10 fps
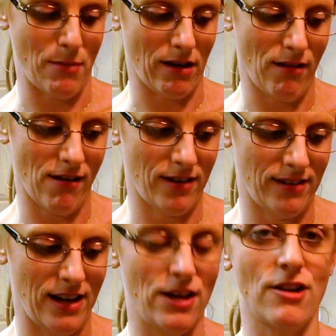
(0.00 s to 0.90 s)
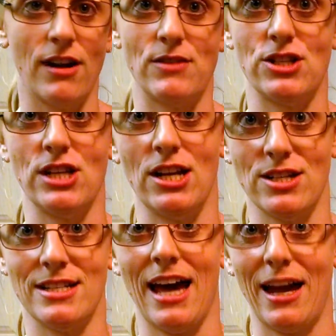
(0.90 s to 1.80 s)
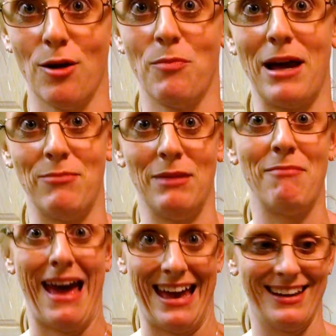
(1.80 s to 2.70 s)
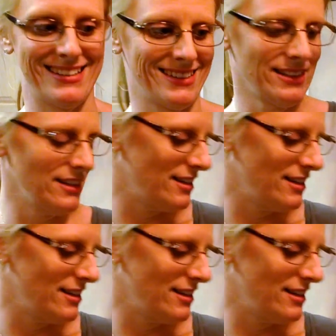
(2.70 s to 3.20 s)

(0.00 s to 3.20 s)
that back on, and you don't have to change entire piping bags.